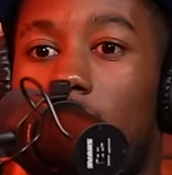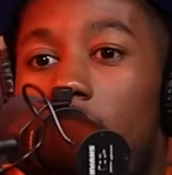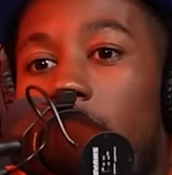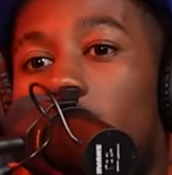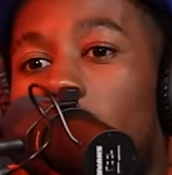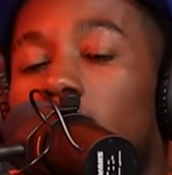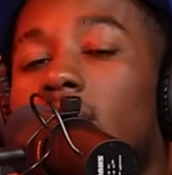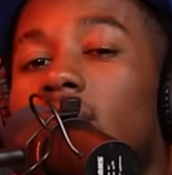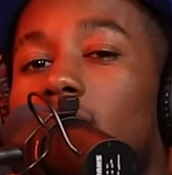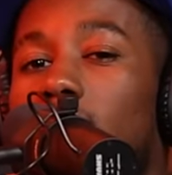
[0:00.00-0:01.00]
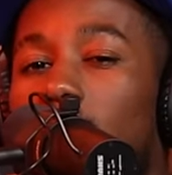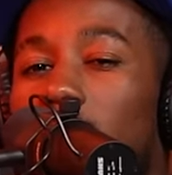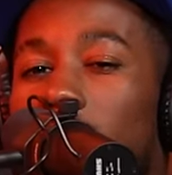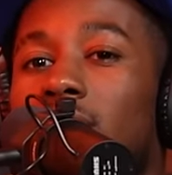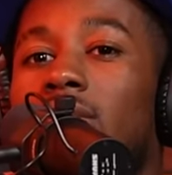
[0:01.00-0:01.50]
I I
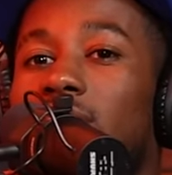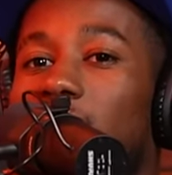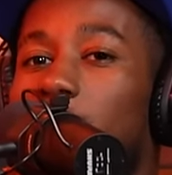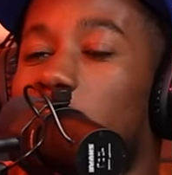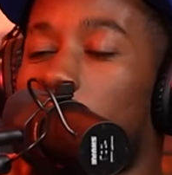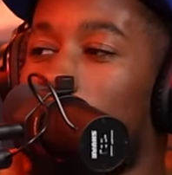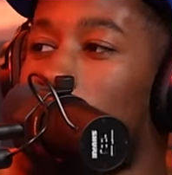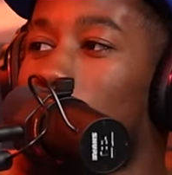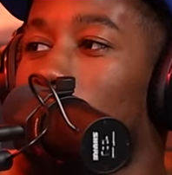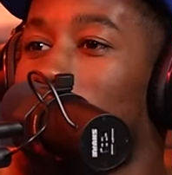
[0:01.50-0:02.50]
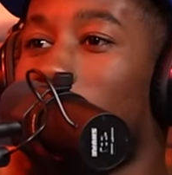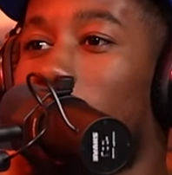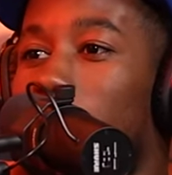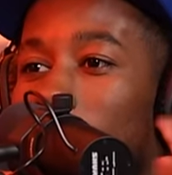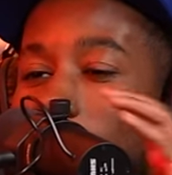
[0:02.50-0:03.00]
didn't sell myself short thinking I
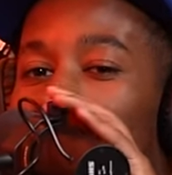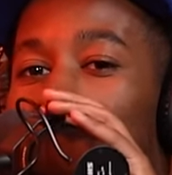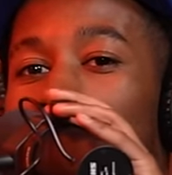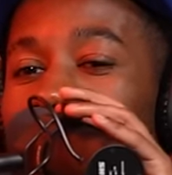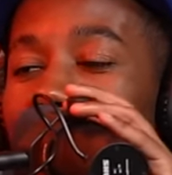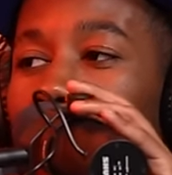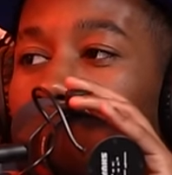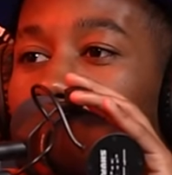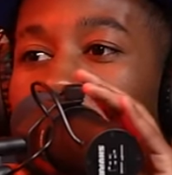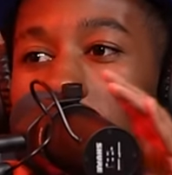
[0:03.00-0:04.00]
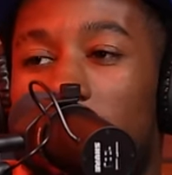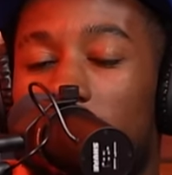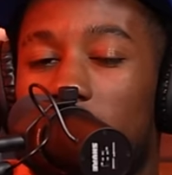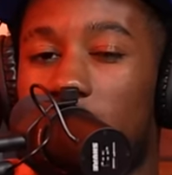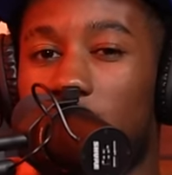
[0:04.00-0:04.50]
was going to go and set the world on fire and
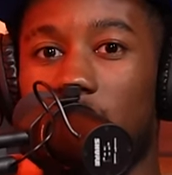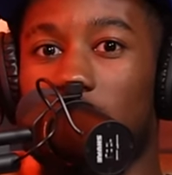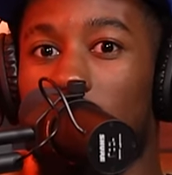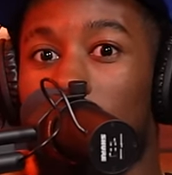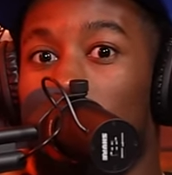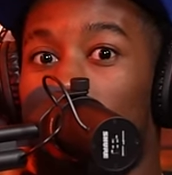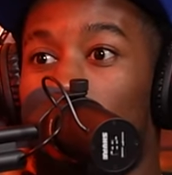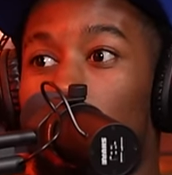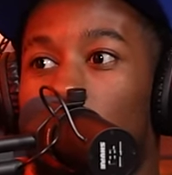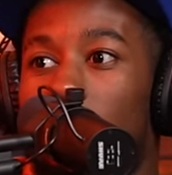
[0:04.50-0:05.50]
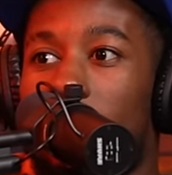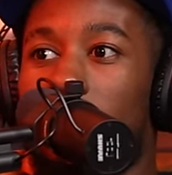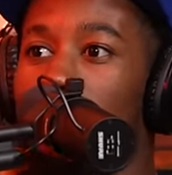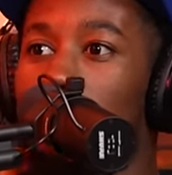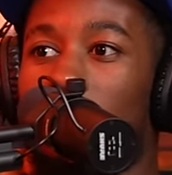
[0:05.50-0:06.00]
that stuff, because it, it wasn't
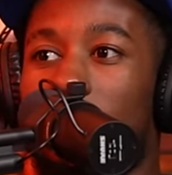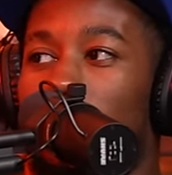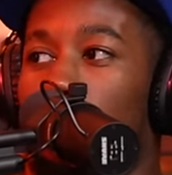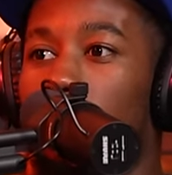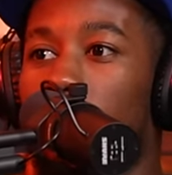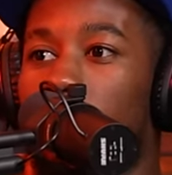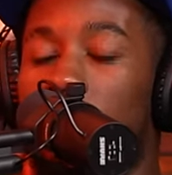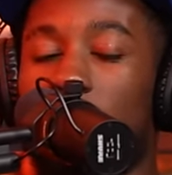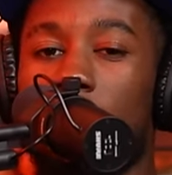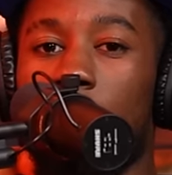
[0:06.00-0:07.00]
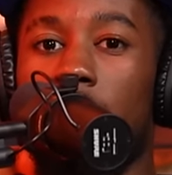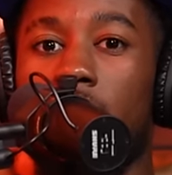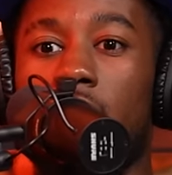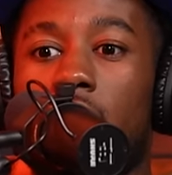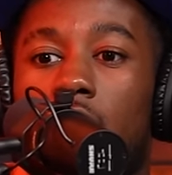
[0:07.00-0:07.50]
that. It wasn't a cup affiliate team, right?
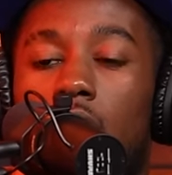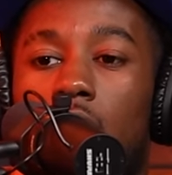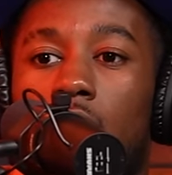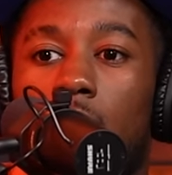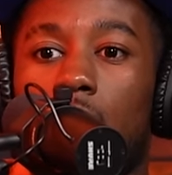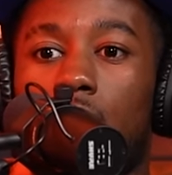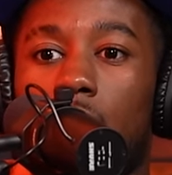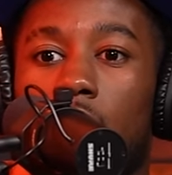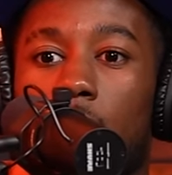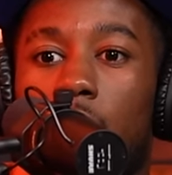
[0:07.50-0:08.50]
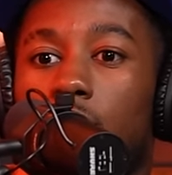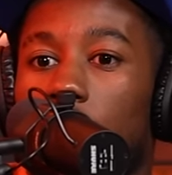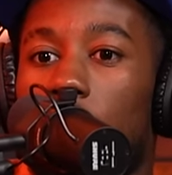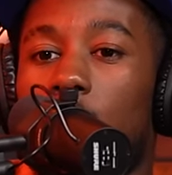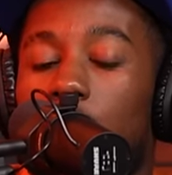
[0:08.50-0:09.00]
Um, but it was
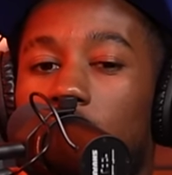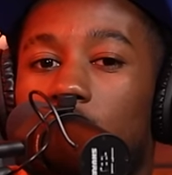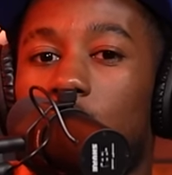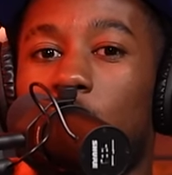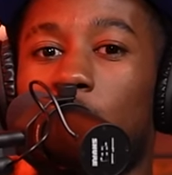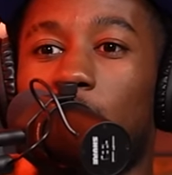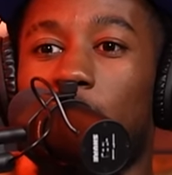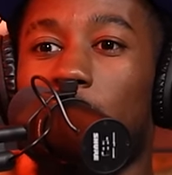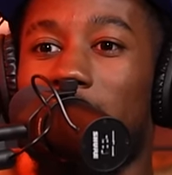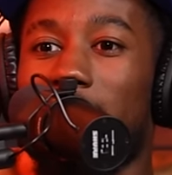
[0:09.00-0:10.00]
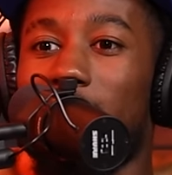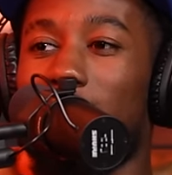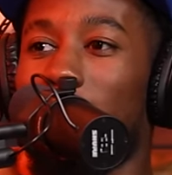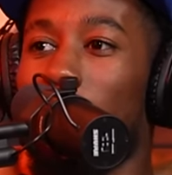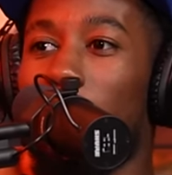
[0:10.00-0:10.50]
hard because you go from, like,
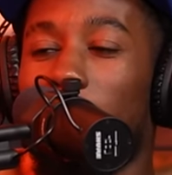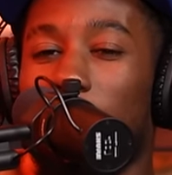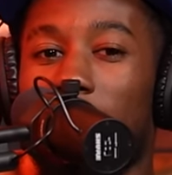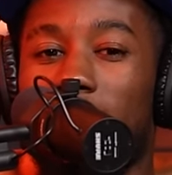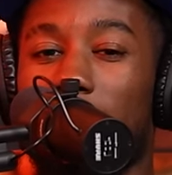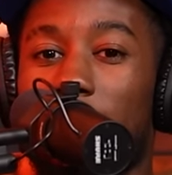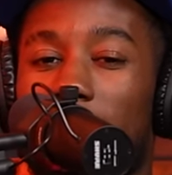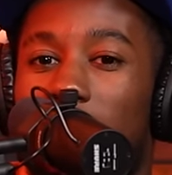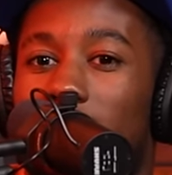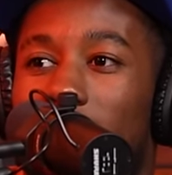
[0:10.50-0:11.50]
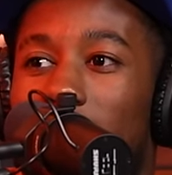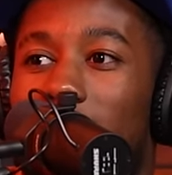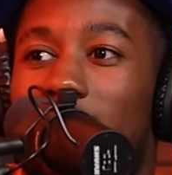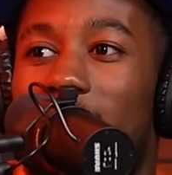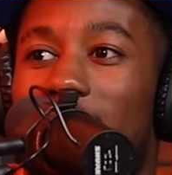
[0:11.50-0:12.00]
running up front of like, man, like
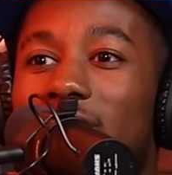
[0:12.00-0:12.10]
a